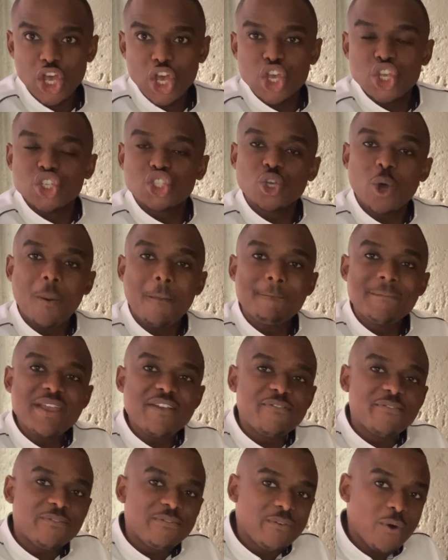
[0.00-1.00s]
So
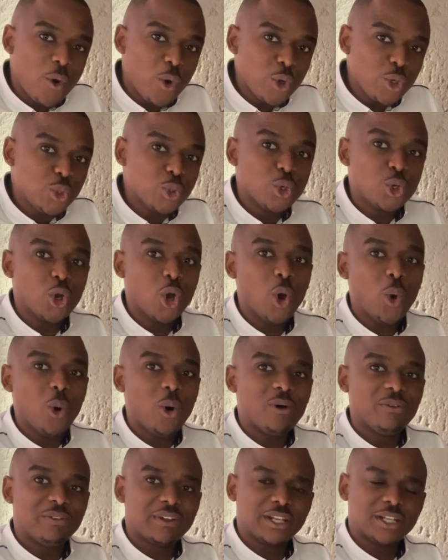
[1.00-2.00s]
before you go
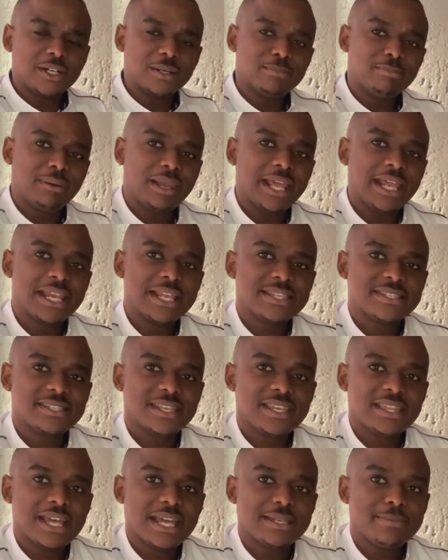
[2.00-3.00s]
off and complain and say
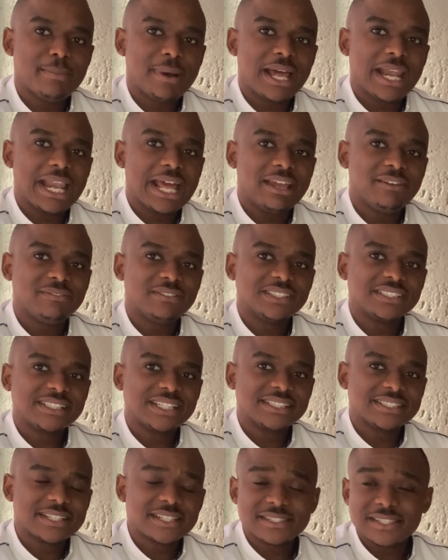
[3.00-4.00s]
that my life is
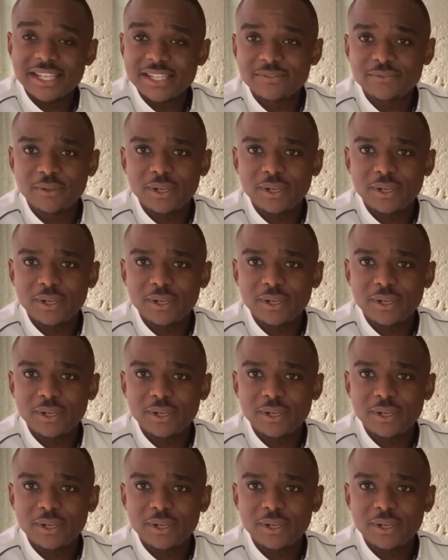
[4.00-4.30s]
unsuccessful,